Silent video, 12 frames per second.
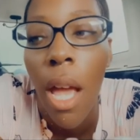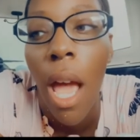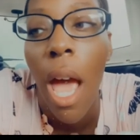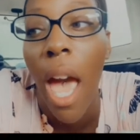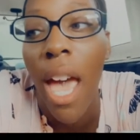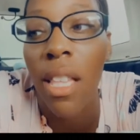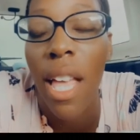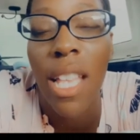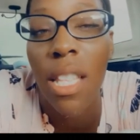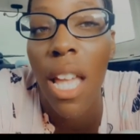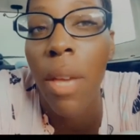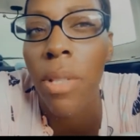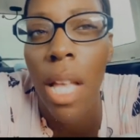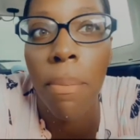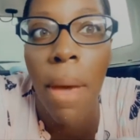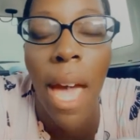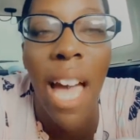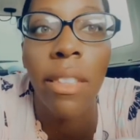And last night he was like,
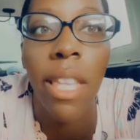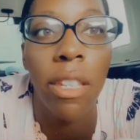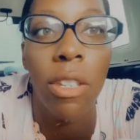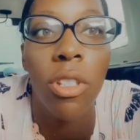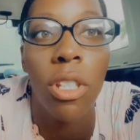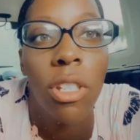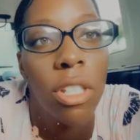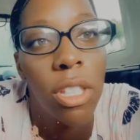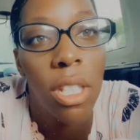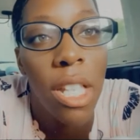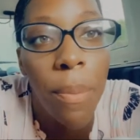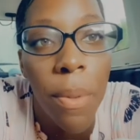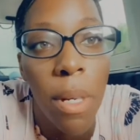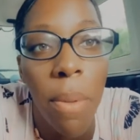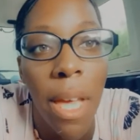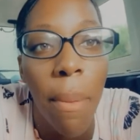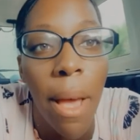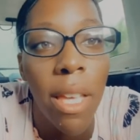"Babe, I think you should just sleep in the
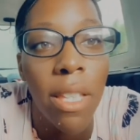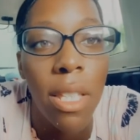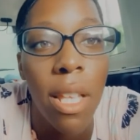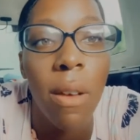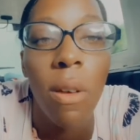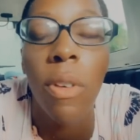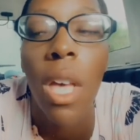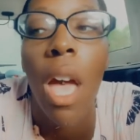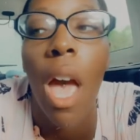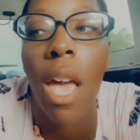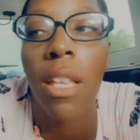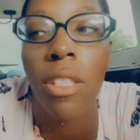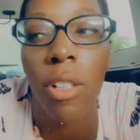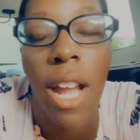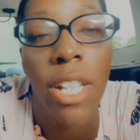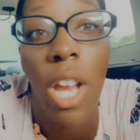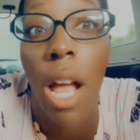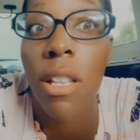bed by yourself and
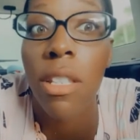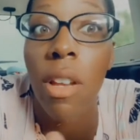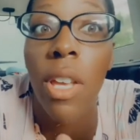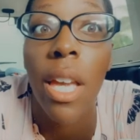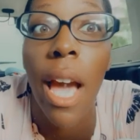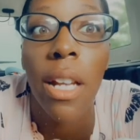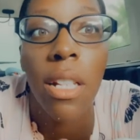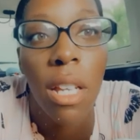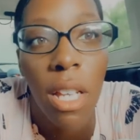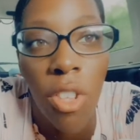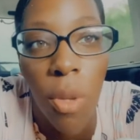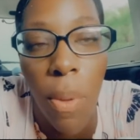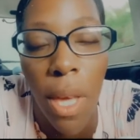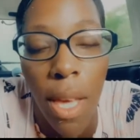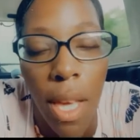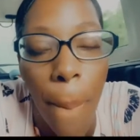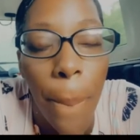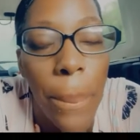scratch out." And so he got in the other bed.